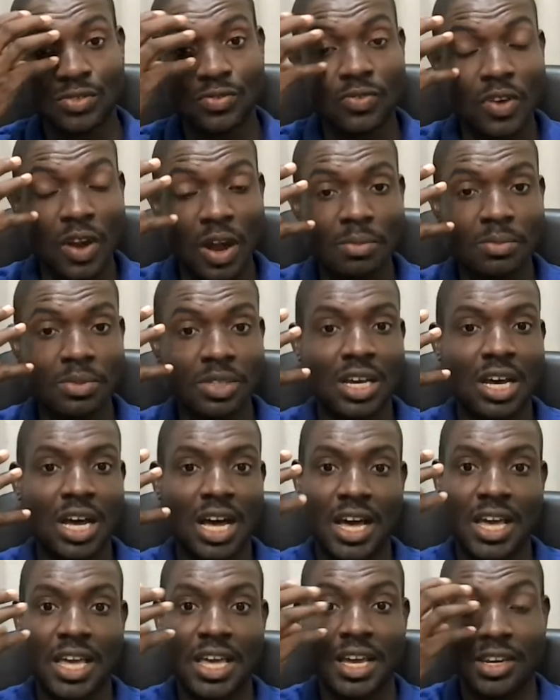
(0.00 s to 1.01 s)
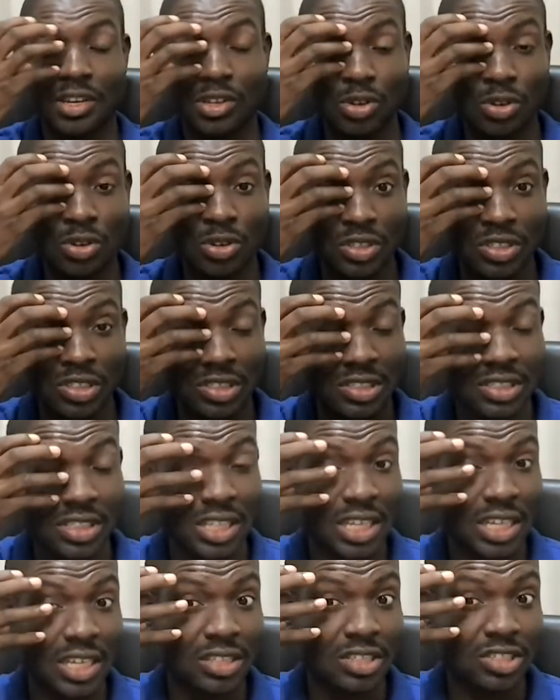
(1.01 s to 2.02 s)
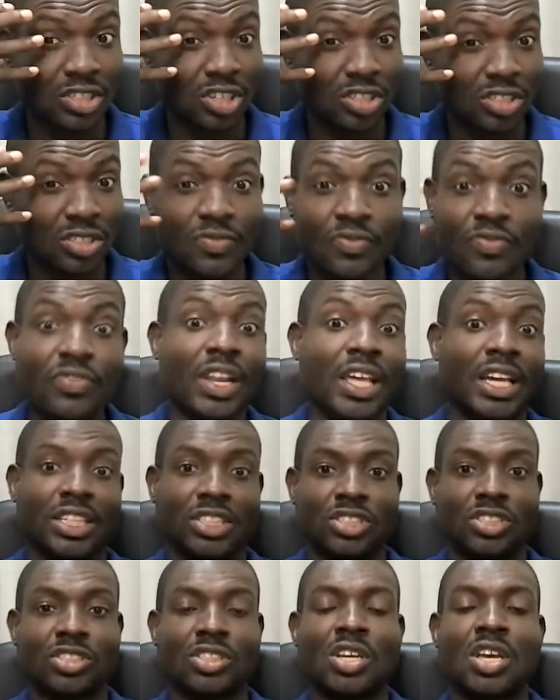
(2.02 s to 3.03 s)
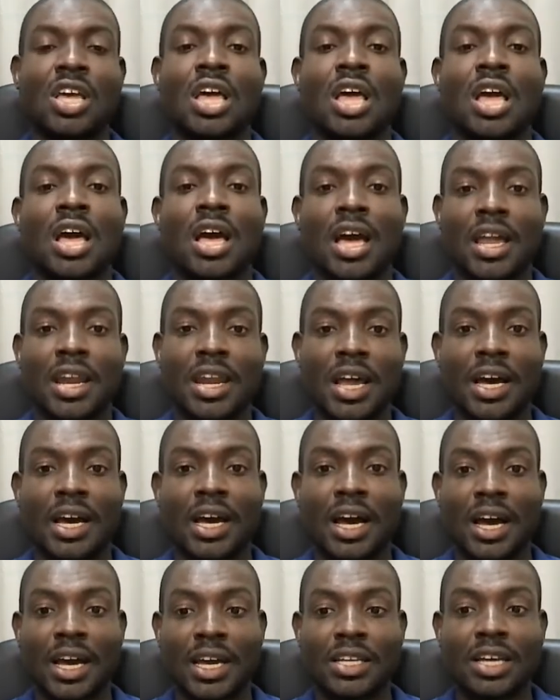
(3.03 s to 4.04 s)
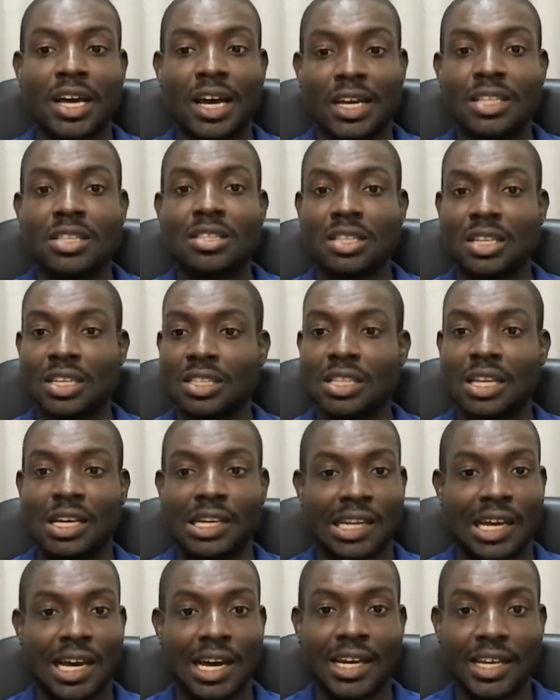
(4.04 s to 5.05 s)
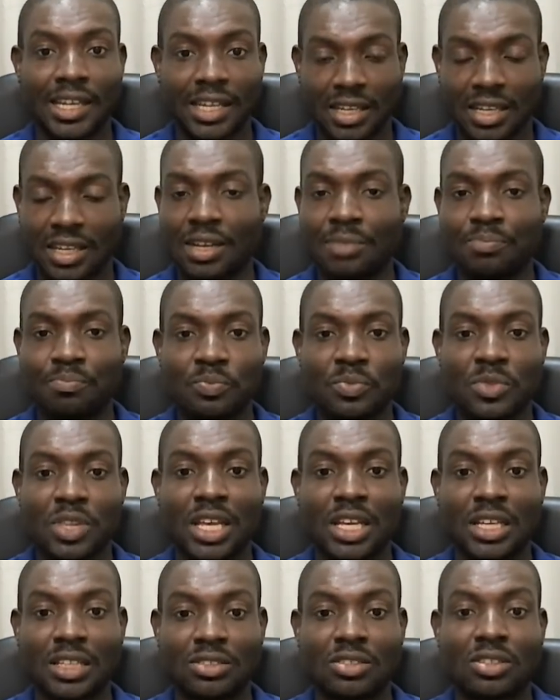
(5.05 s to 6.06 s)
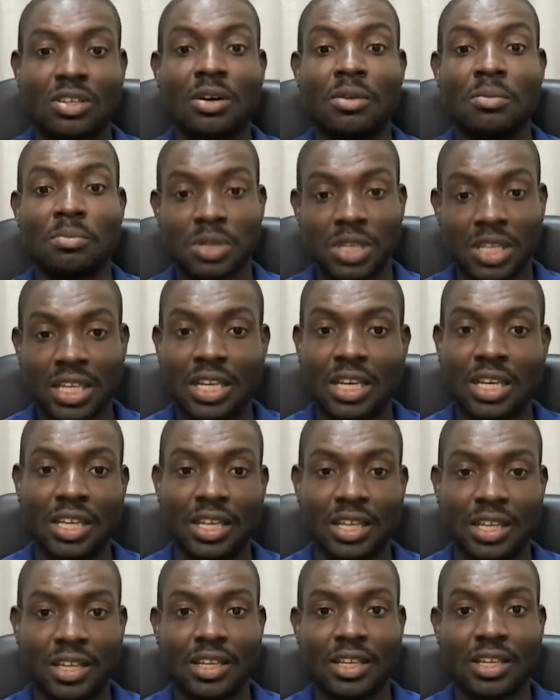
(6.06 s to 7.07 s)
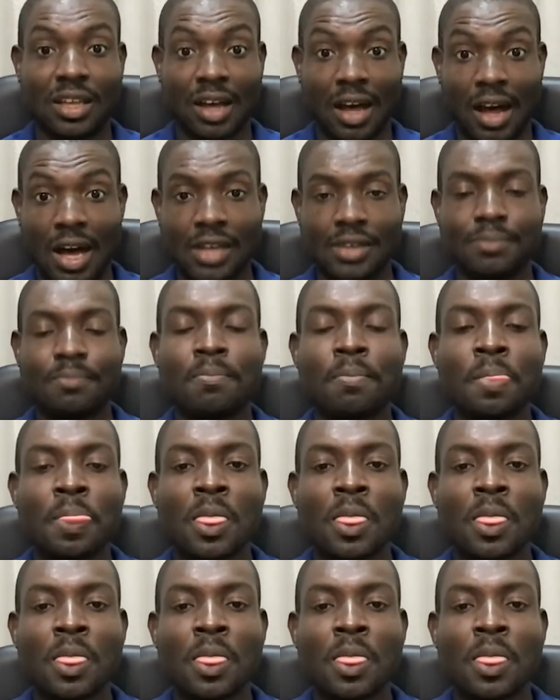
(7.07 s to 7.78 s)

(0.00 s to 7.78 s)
from the eye, and you could see just flesh, and I think that eye is completely gone.